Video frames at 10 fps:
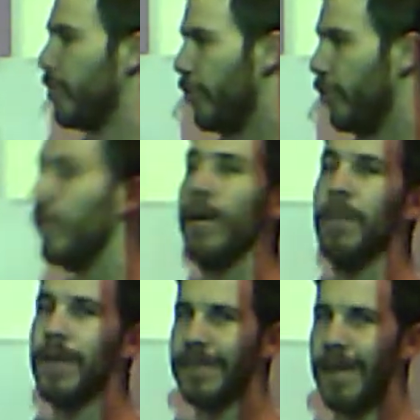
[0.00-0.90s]
2,
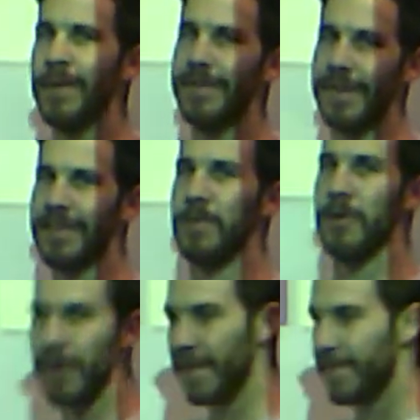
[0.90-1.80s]
because that means it's going to be your
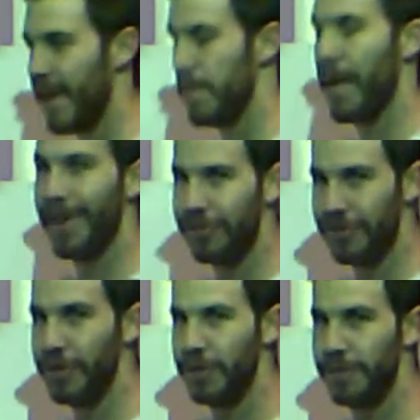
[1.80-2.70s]
last name page
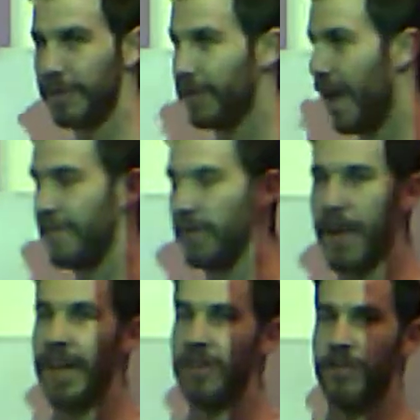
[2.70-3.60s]
2 for every
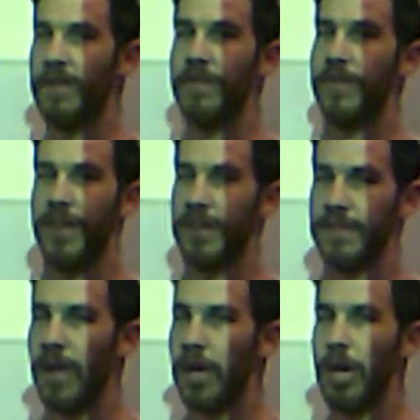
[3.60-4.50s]
page, even if it's
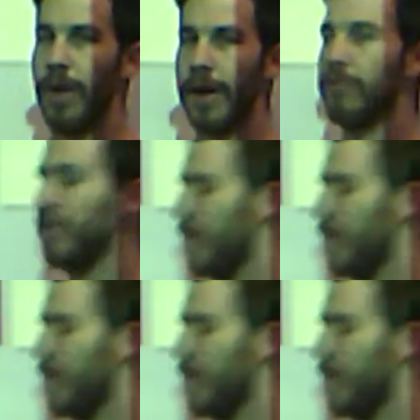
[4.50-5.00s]
hundreds of